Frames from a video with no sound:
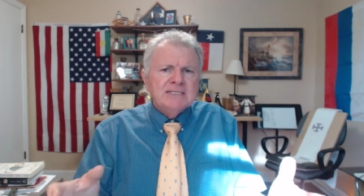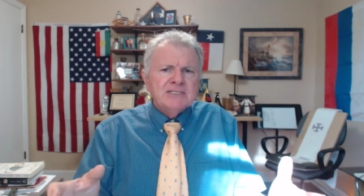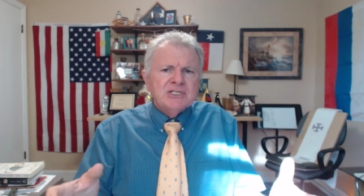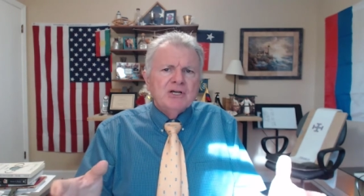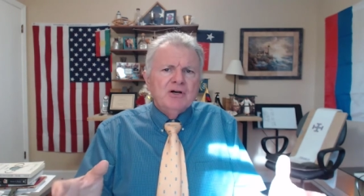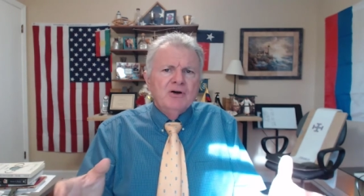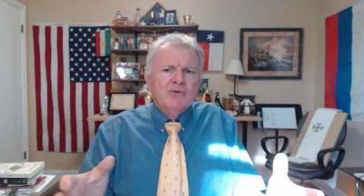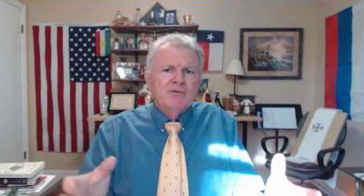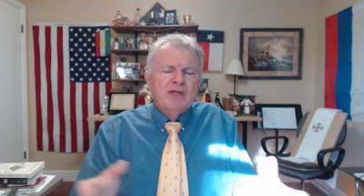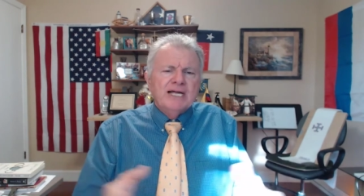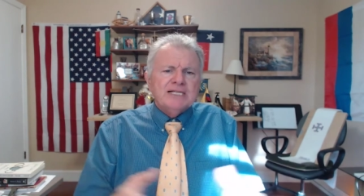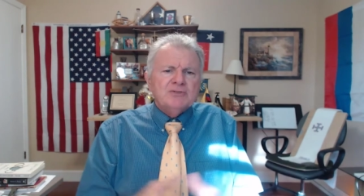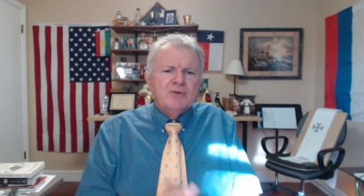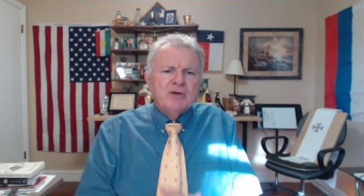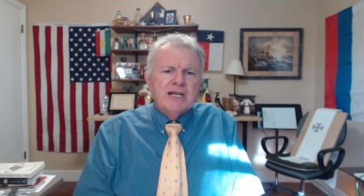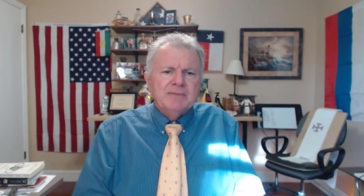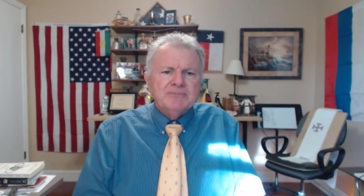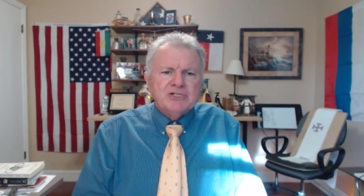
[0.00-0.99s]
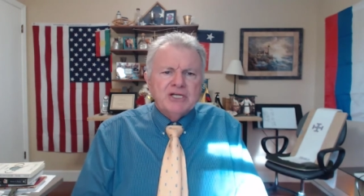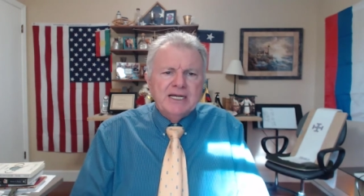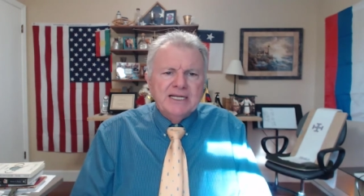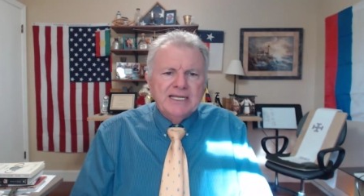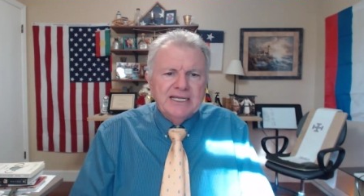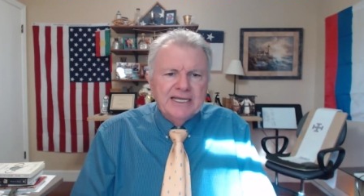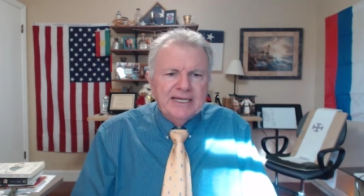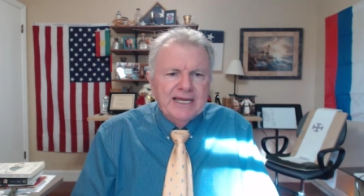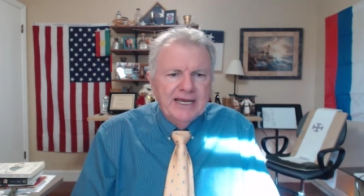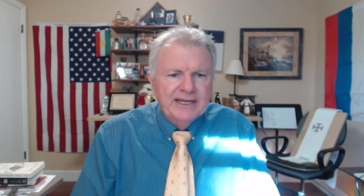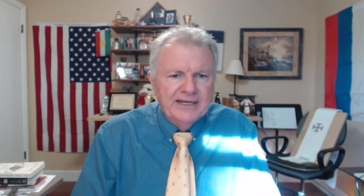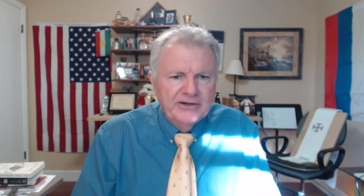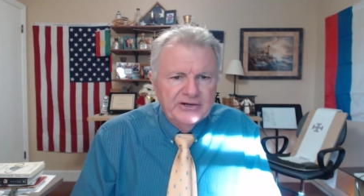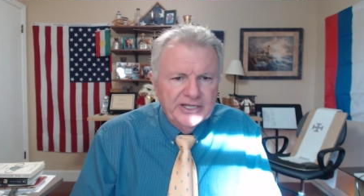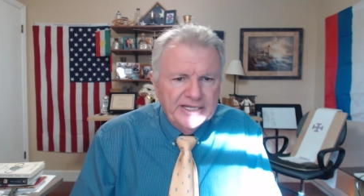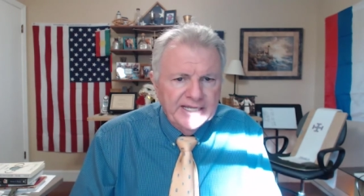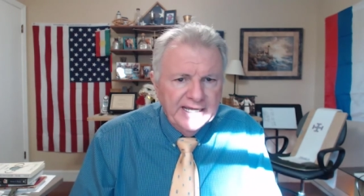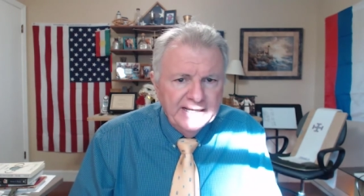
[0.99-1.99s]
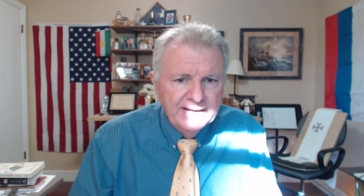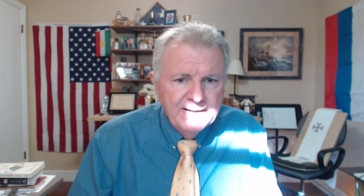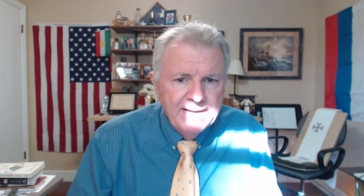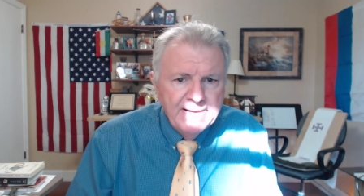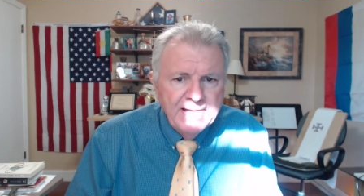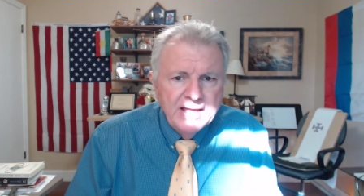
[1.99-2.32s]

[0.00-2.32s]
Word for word: so that's what I'm trying to get out here today.